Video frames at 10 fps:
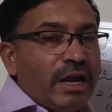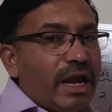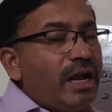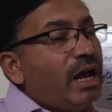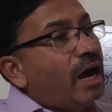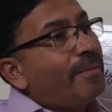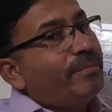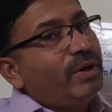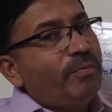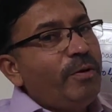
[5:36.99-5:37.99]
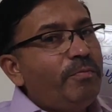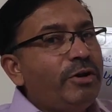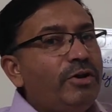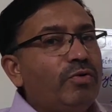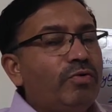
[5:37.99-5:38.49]
And after
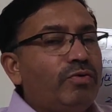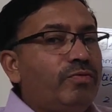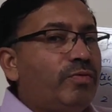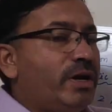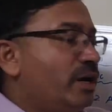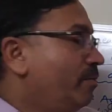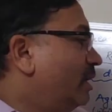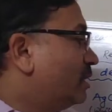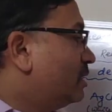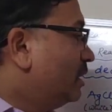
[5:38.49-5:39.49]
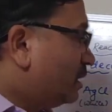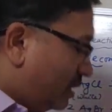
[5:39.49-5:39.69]
15 to 20 minutes, this